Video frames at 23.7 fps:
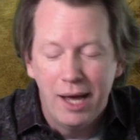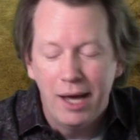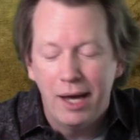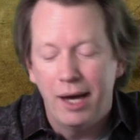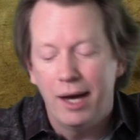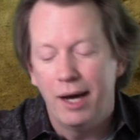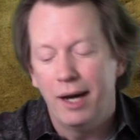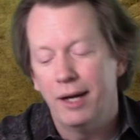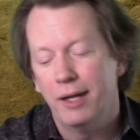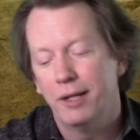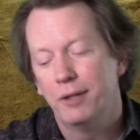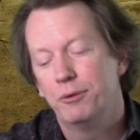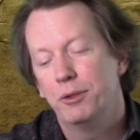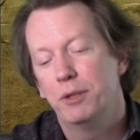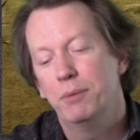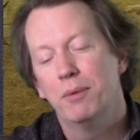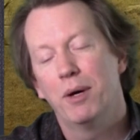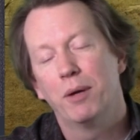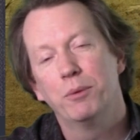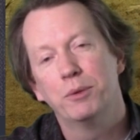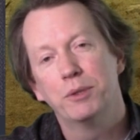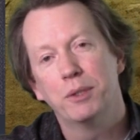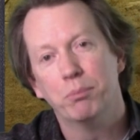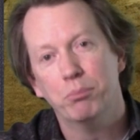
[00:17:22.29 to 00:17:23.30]

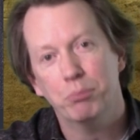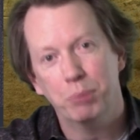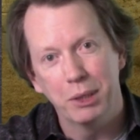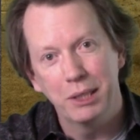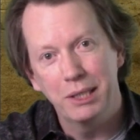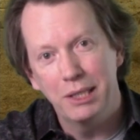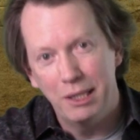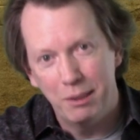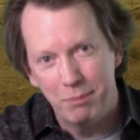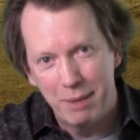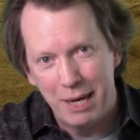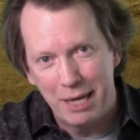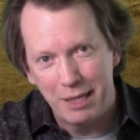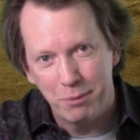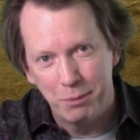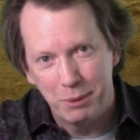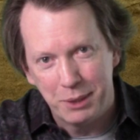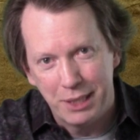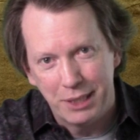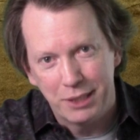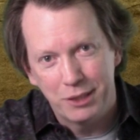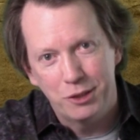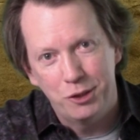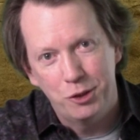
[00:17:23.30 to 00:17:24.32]
Riemann was a brilliant
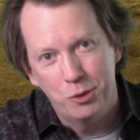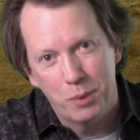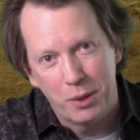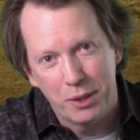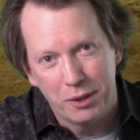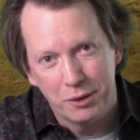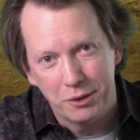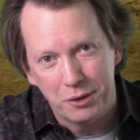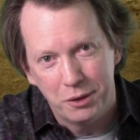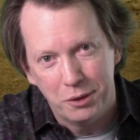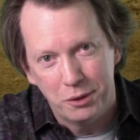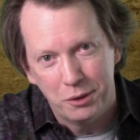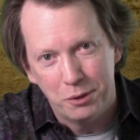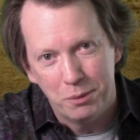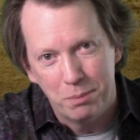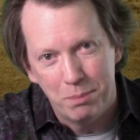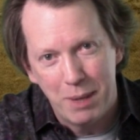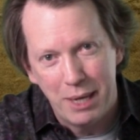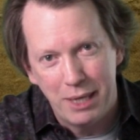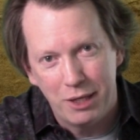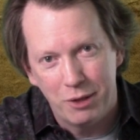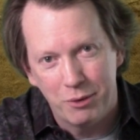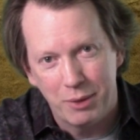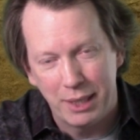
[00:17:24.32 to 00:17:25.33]
mathematician who went on to do
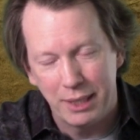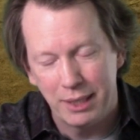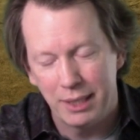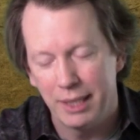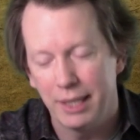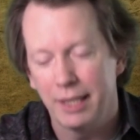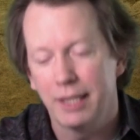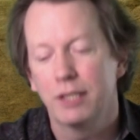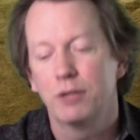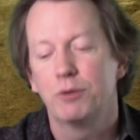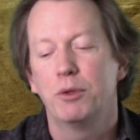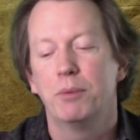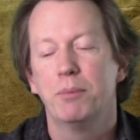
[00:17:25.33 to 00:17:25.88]
many great things.